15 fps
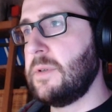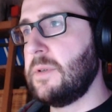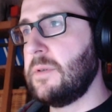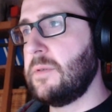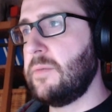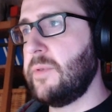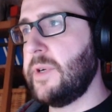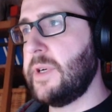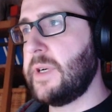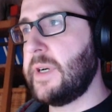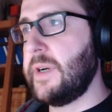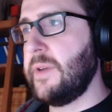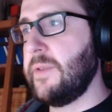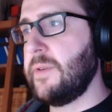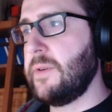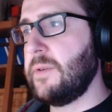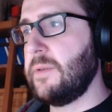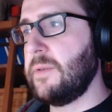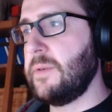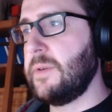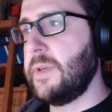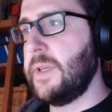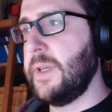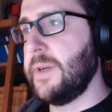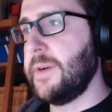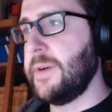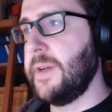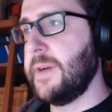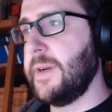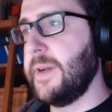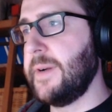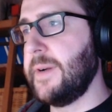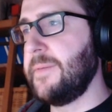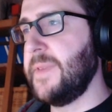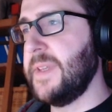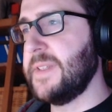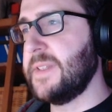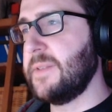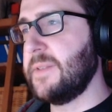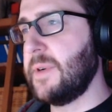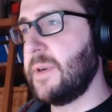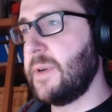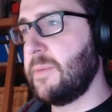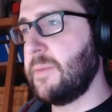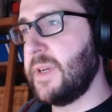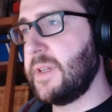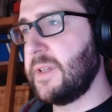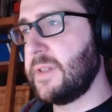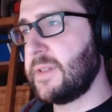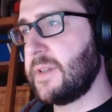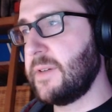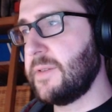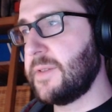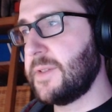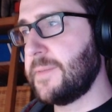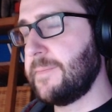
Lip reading: Where are those? Here. This is where this goes.